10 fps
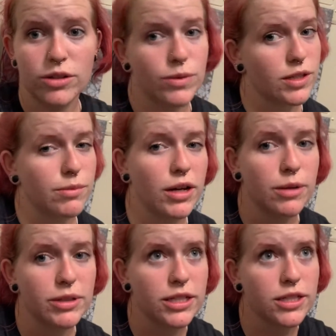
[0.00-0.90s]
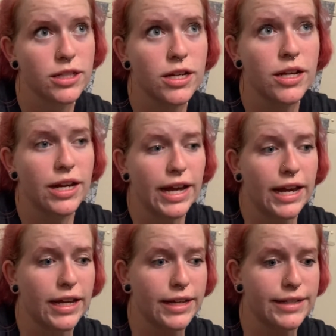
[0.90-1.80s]
with some hummus
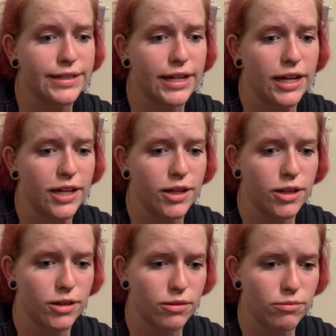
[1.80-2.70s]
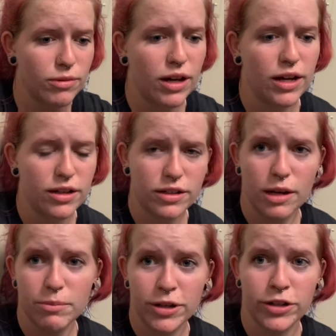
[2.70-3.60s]
and a uh, nut
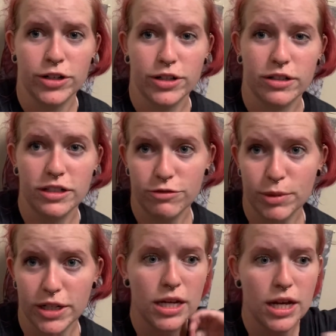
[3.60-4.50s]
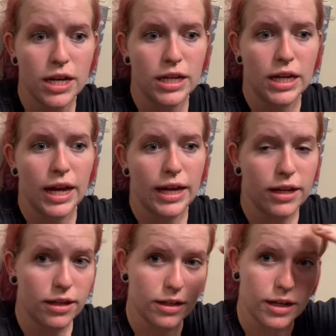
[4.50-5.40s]
butter Clif Bar.
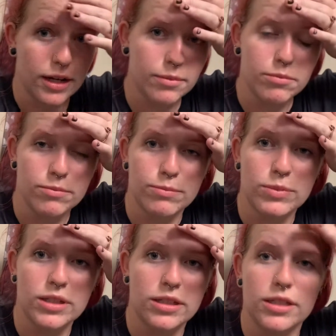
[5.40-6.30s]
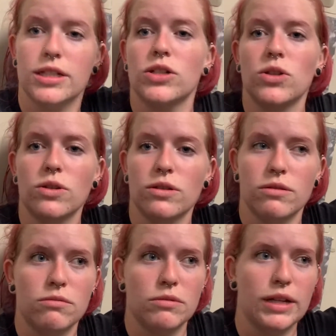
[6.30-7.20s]
And I'm still
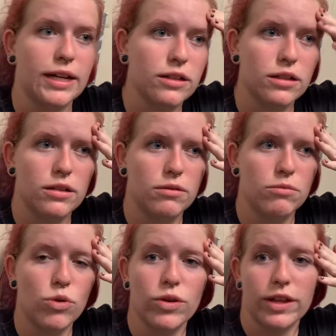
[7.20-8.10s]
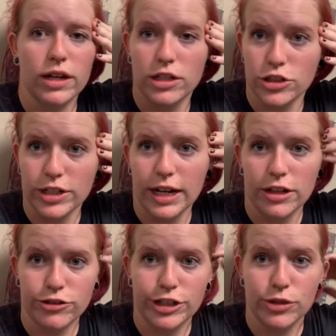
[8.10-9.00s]
like more than 100
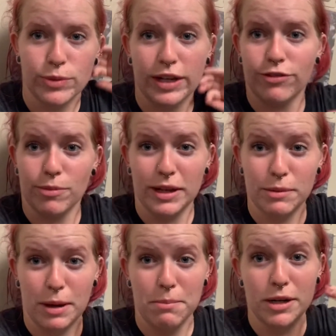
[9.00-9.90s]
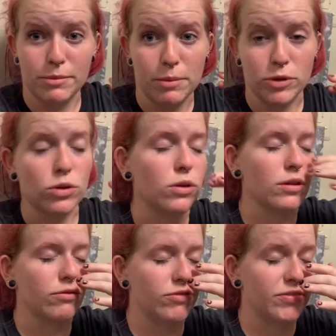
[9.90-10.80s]
calories away from like my minimum goal
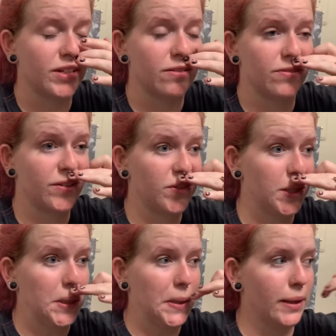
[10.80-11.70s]
of 1550